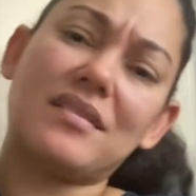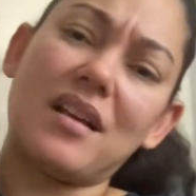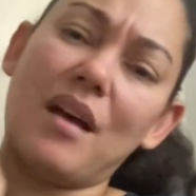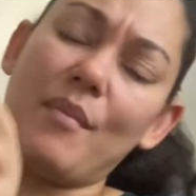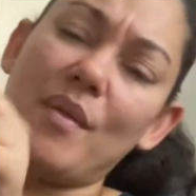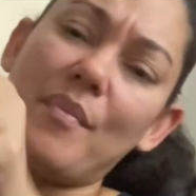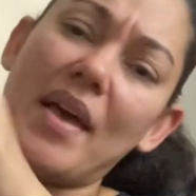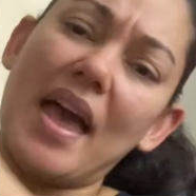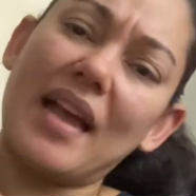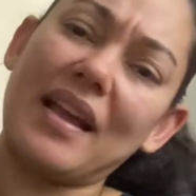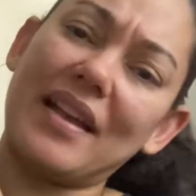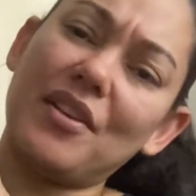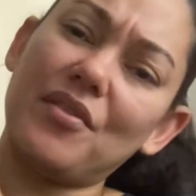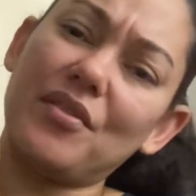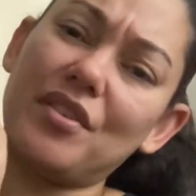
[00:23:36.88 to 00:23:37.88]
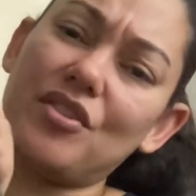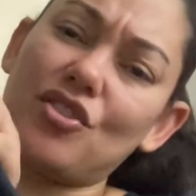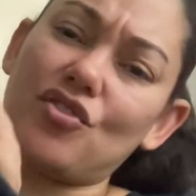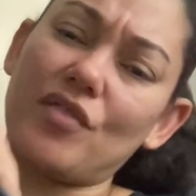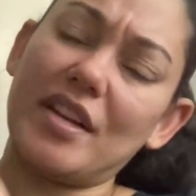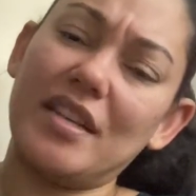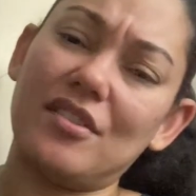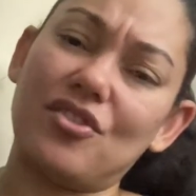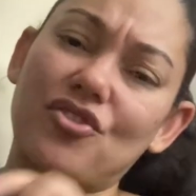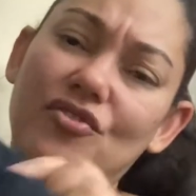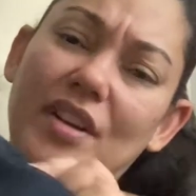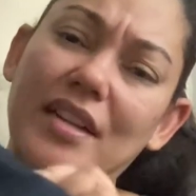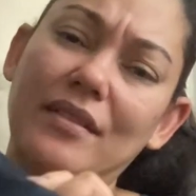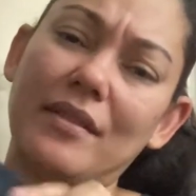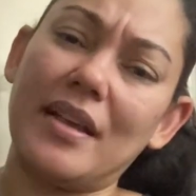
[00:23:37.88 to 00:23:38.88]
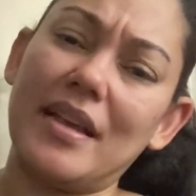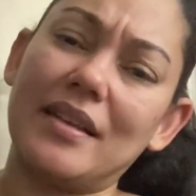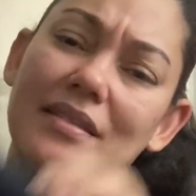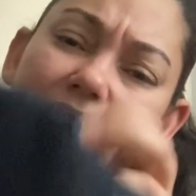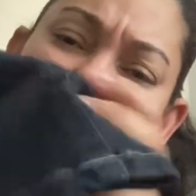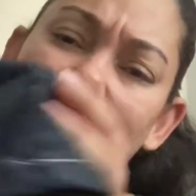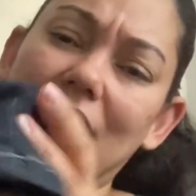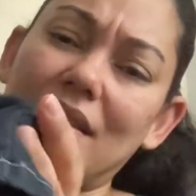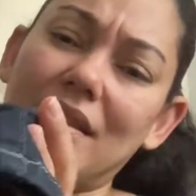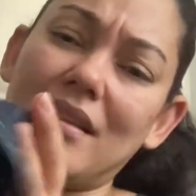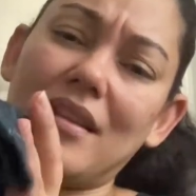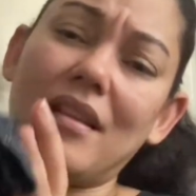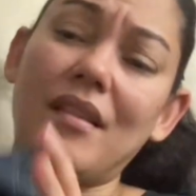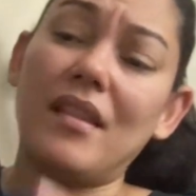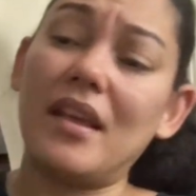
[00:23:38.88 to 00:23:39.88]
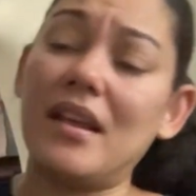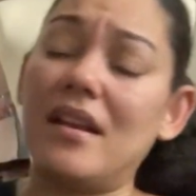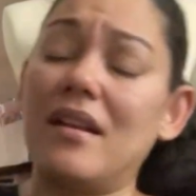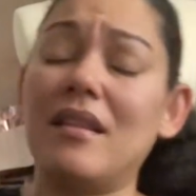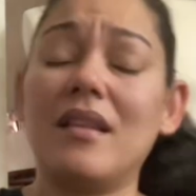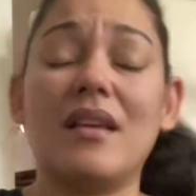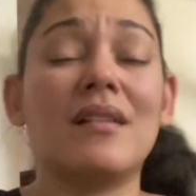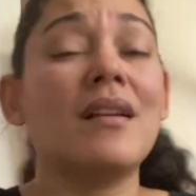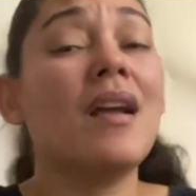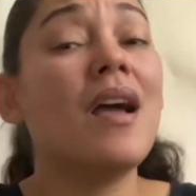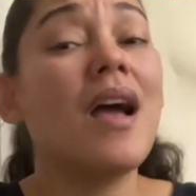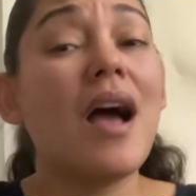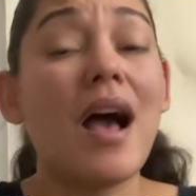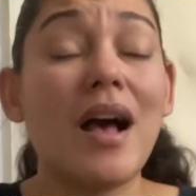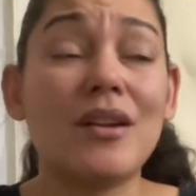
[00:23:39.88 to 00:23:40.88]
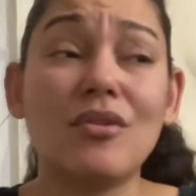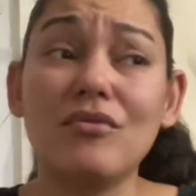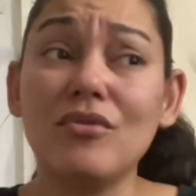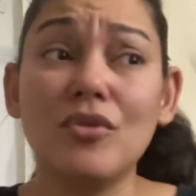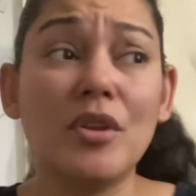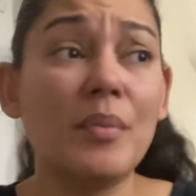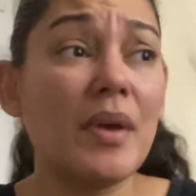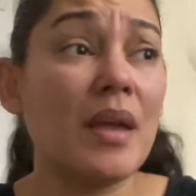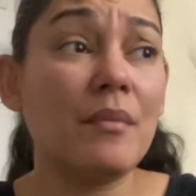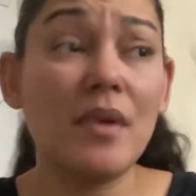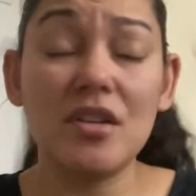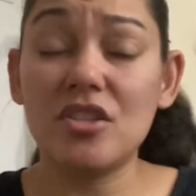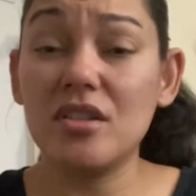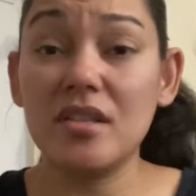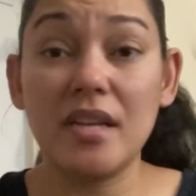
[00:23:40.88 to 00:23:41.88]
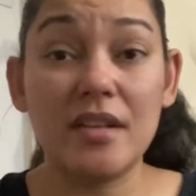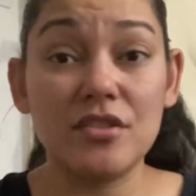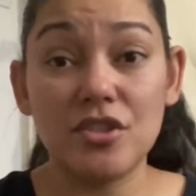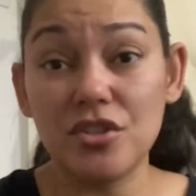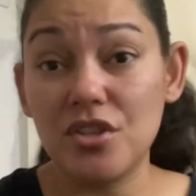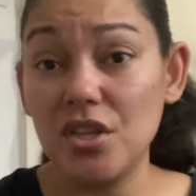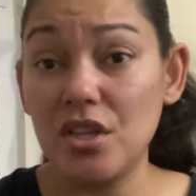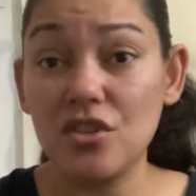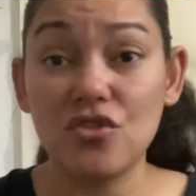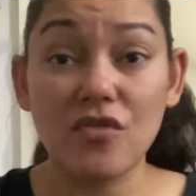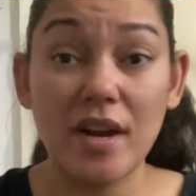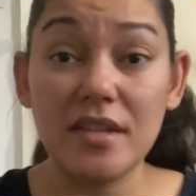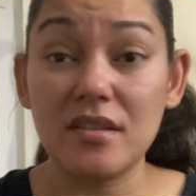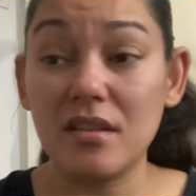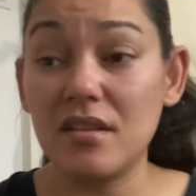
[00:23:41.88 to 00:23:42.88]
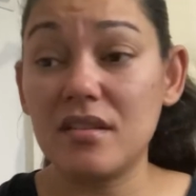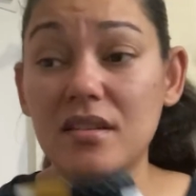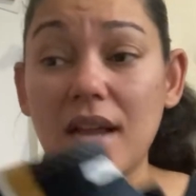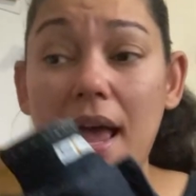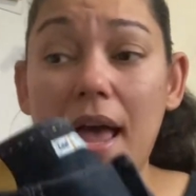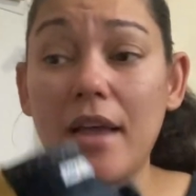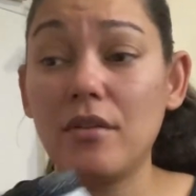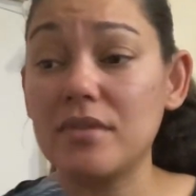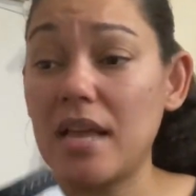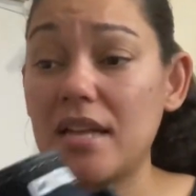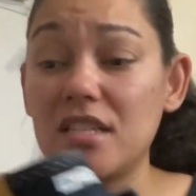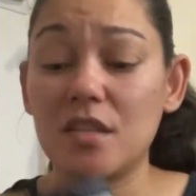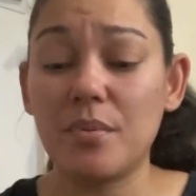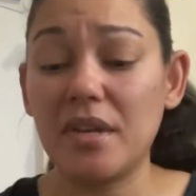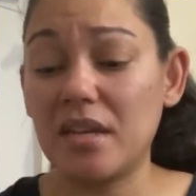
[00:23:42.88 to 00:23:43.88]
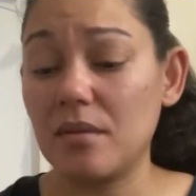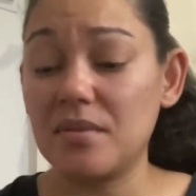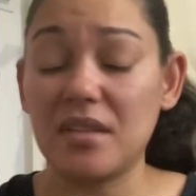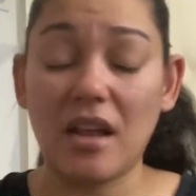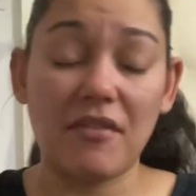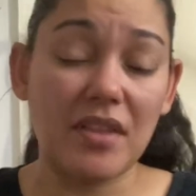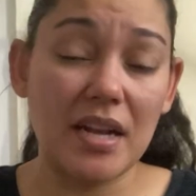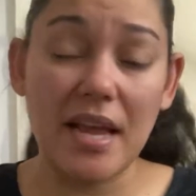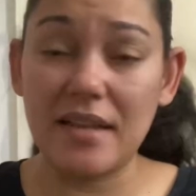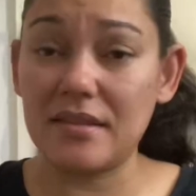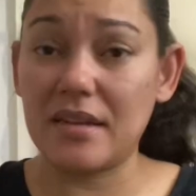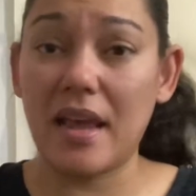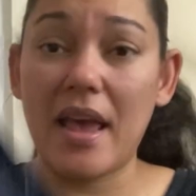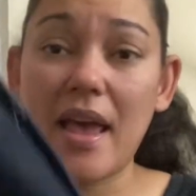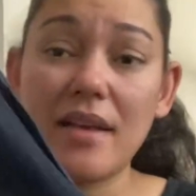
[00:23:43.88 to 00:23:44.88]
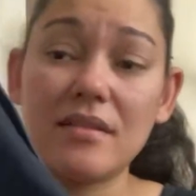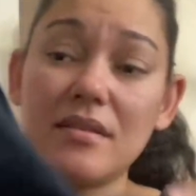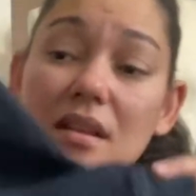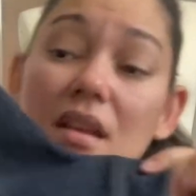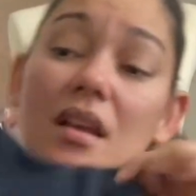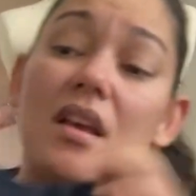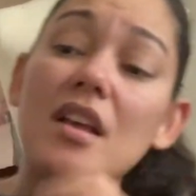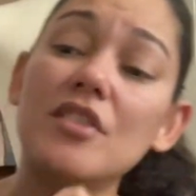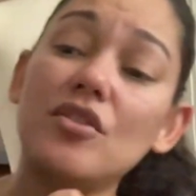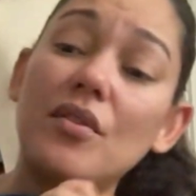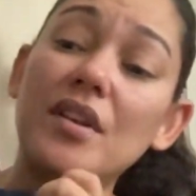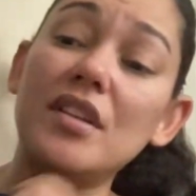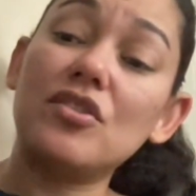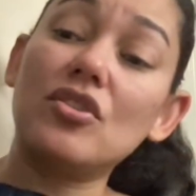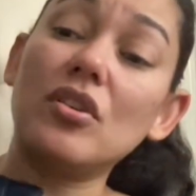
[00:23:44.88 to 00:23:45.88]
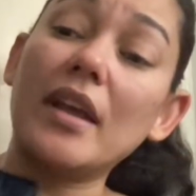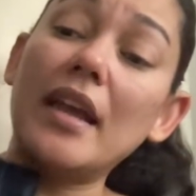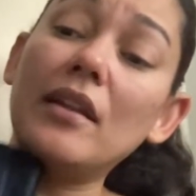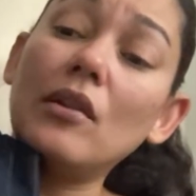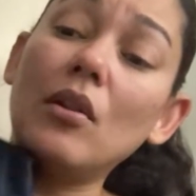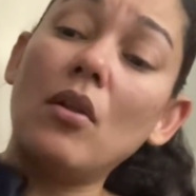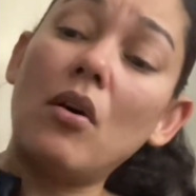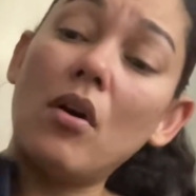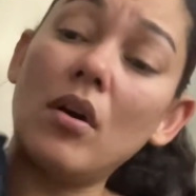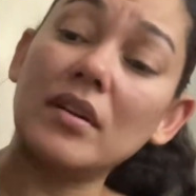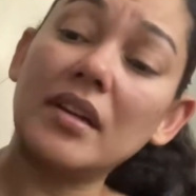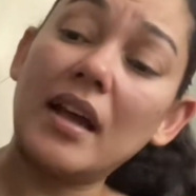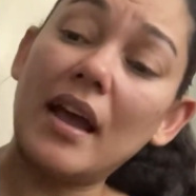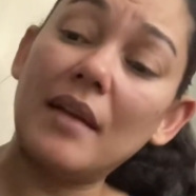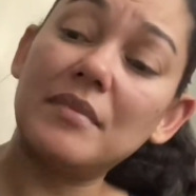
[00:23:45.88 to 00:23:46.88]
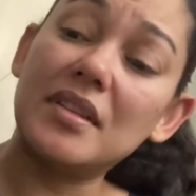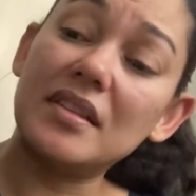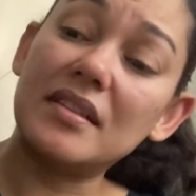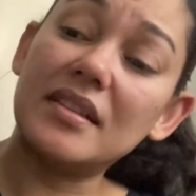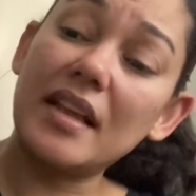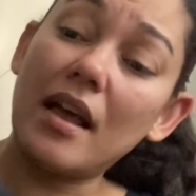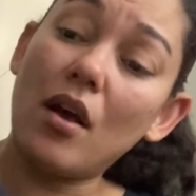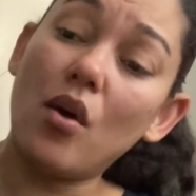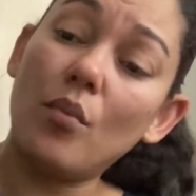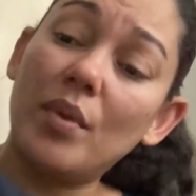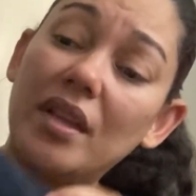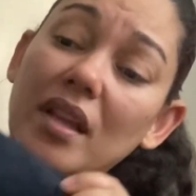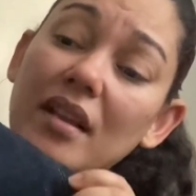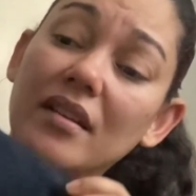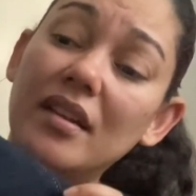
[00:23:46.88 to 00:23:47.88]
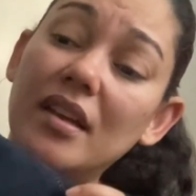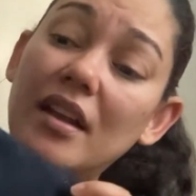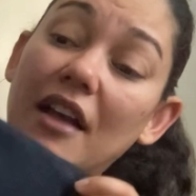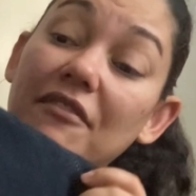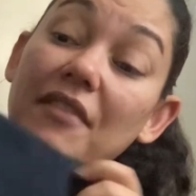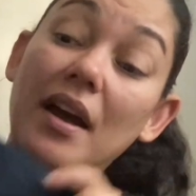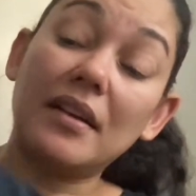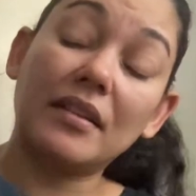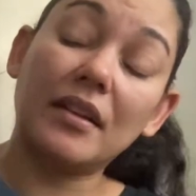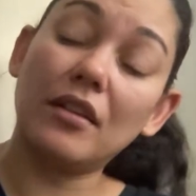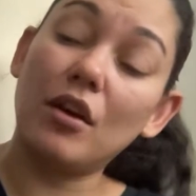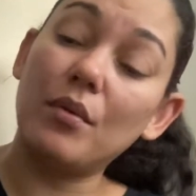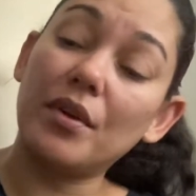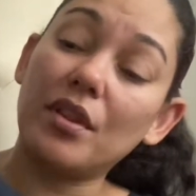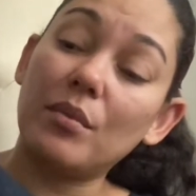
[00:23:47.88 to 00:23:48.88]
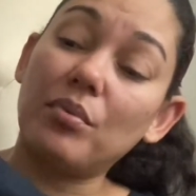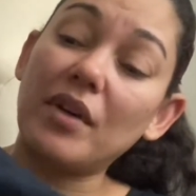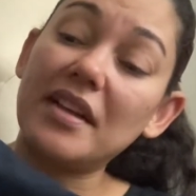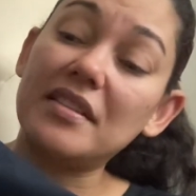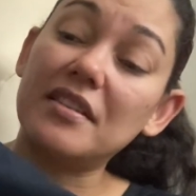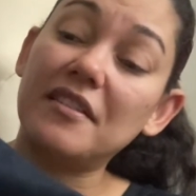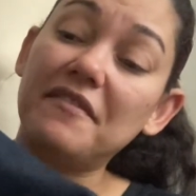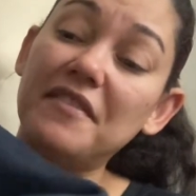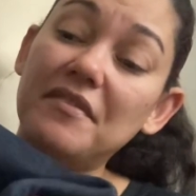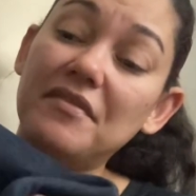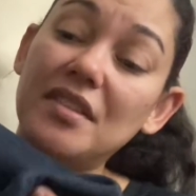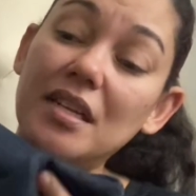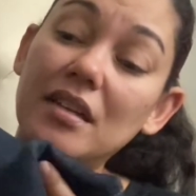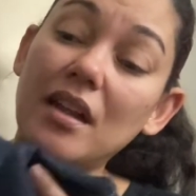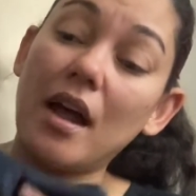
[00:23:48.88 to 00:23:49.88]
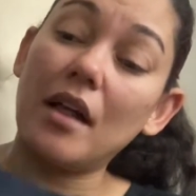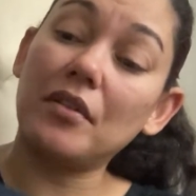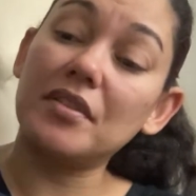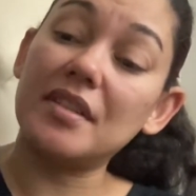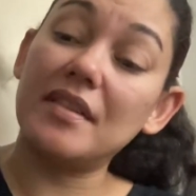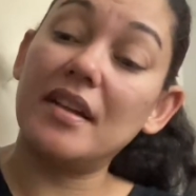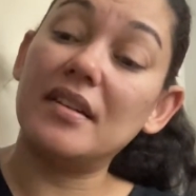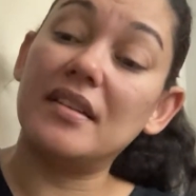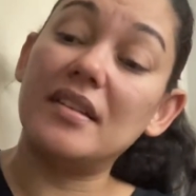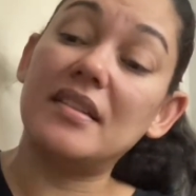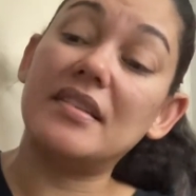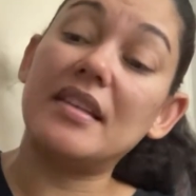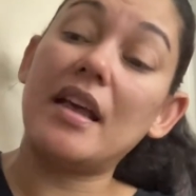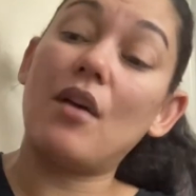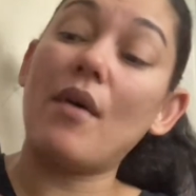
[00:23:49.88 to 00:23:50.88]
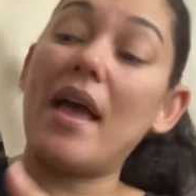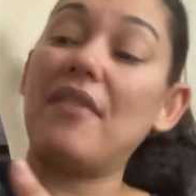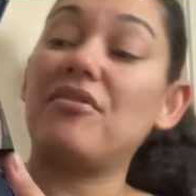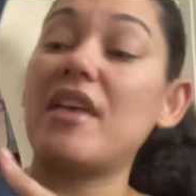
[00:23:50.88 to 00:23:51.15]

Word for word: coming back. I hear that straight, straight leg is not the end thing. I don't really pay much attention to the trends and the styles. I just pick up stuff that has tags. So this took a long time to sell, but they did. I finally lowered the price to $15 and they did sell at